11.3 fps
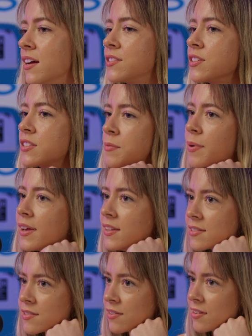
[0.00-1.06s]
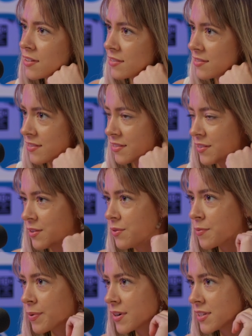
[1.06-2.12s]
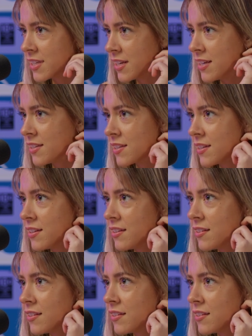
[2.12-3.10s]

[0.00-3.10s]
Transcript: That just depends on who the person is and